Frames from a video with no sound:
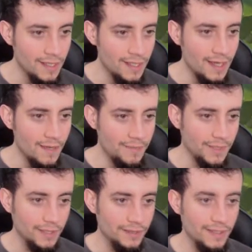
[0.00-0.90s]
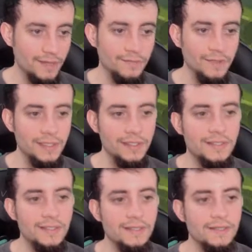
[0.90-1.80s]
epic, that
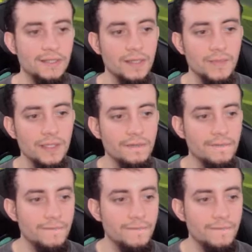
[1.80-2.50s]
reads Summon